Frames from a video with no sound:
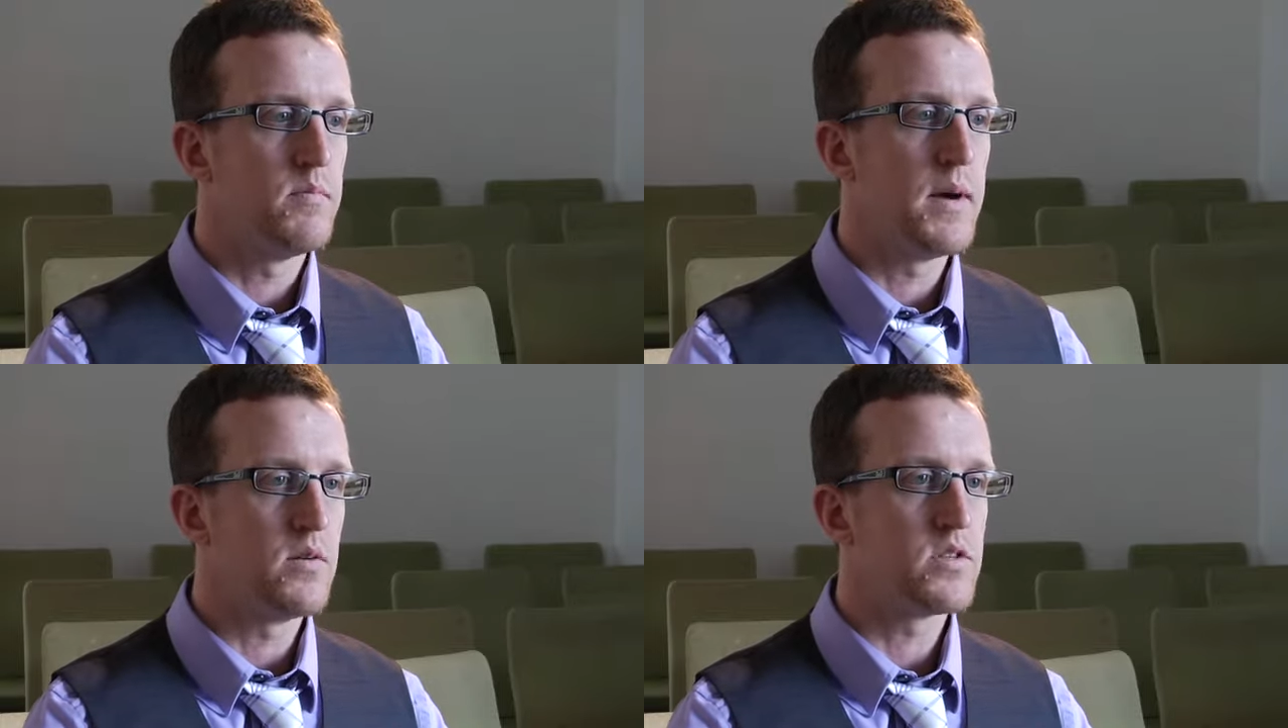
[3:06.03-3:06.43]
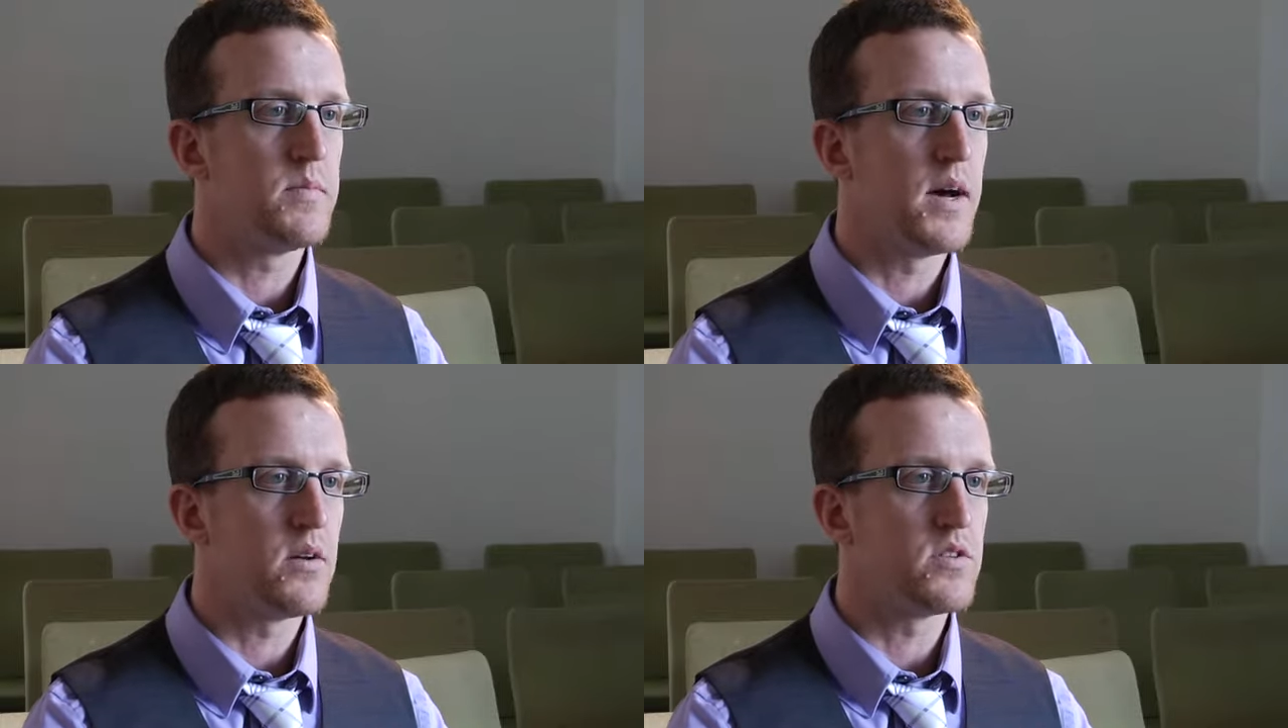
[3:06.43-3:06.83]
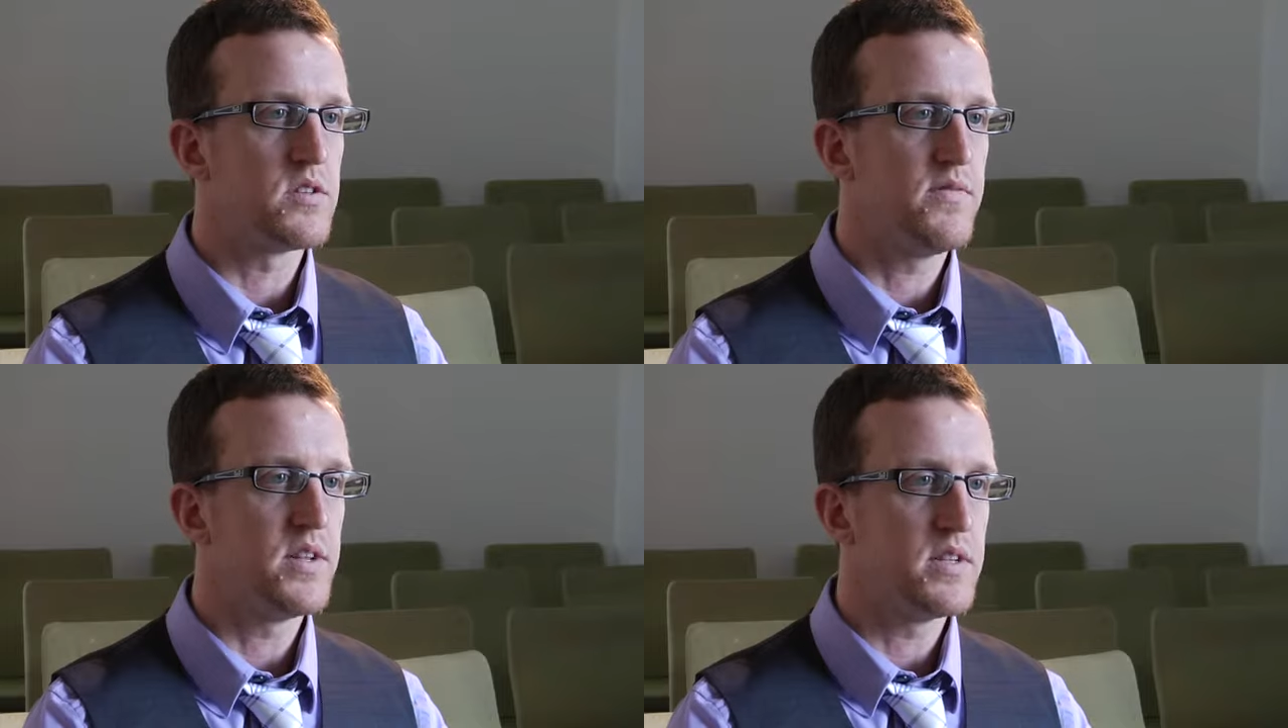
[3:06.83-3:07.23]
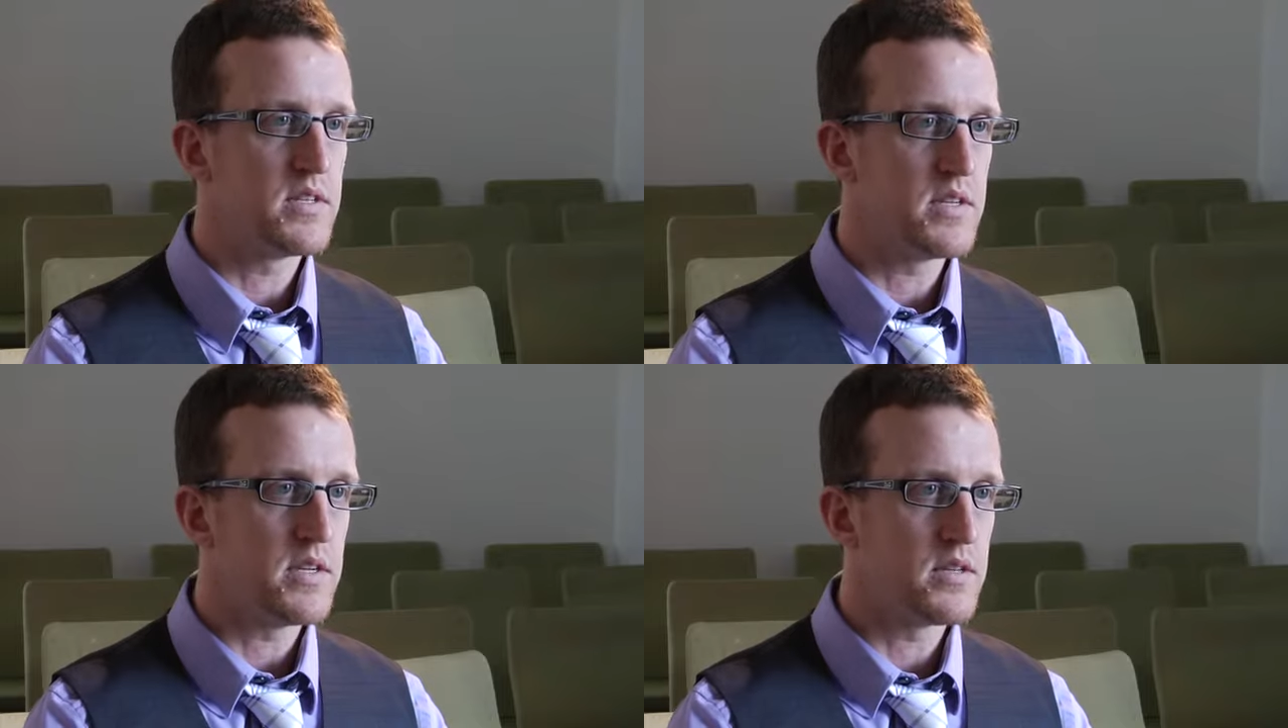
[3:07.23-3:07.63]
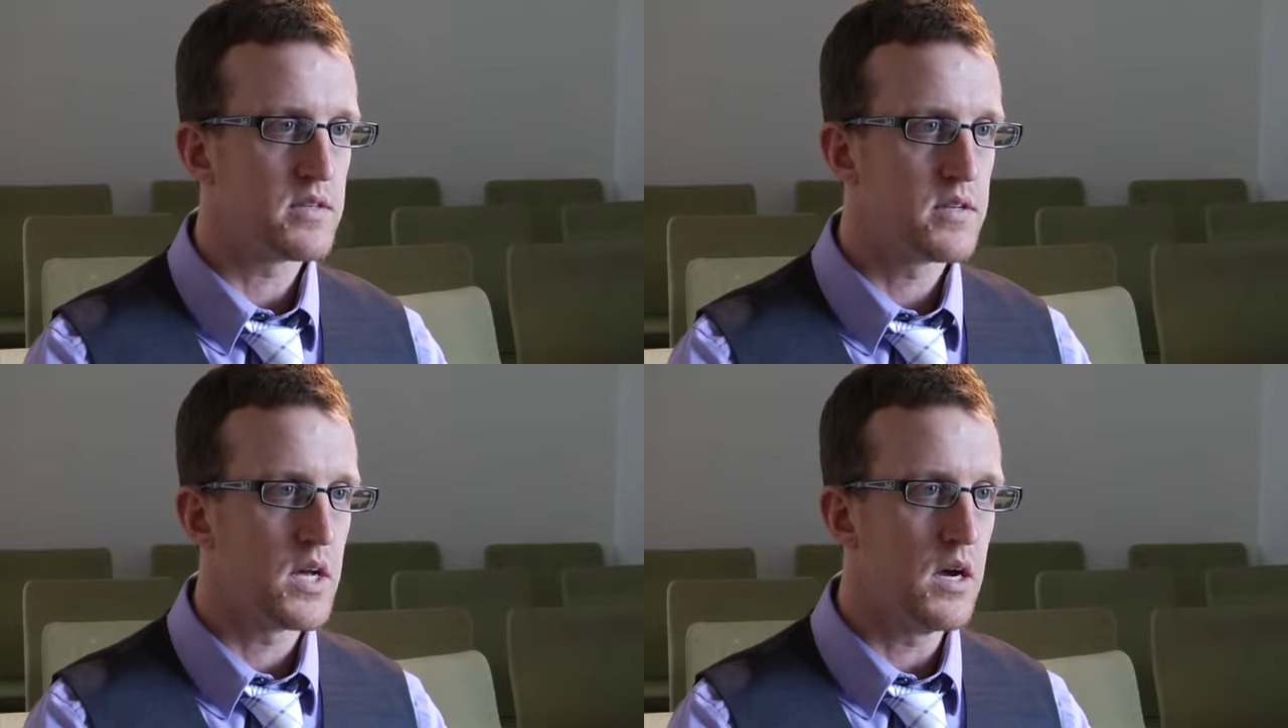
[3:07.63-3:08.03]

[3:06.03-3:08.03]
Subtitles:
mouse models of the disease.